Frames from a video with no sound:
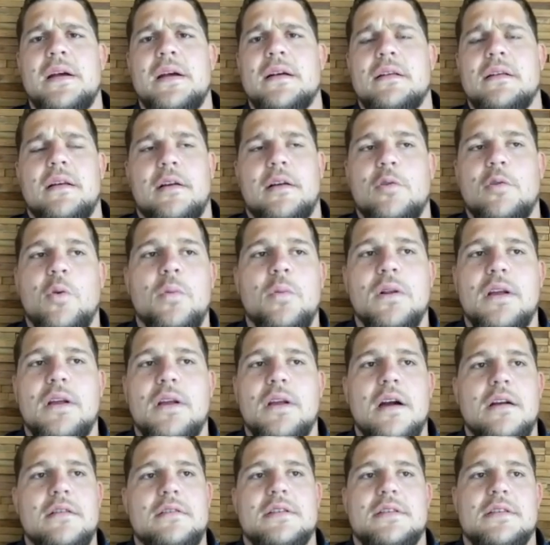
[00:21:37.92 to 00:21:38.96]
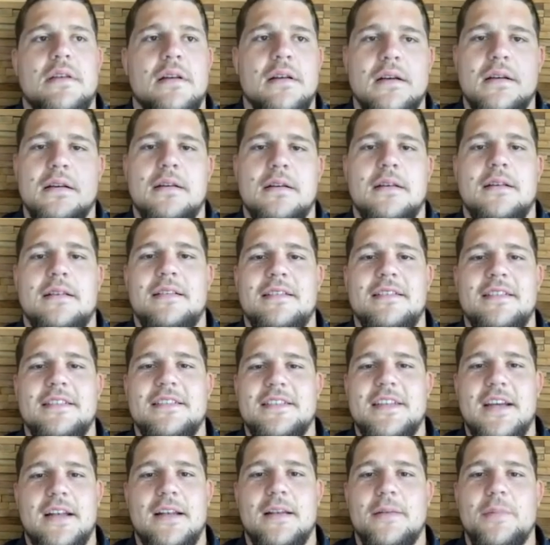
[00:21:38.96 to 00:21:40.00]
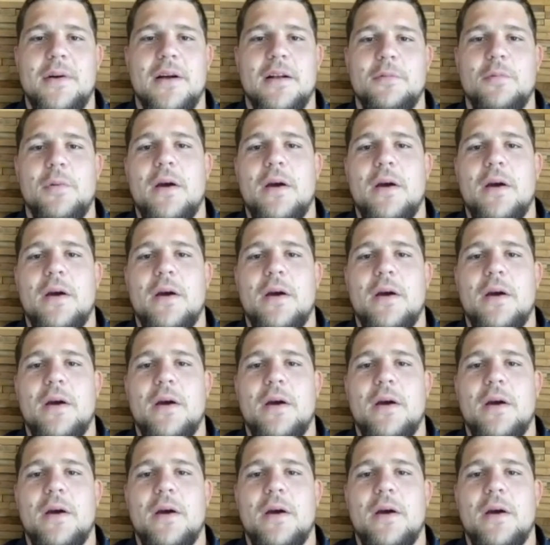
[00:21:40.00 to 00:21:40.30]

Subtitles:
like normal coaches going to chat about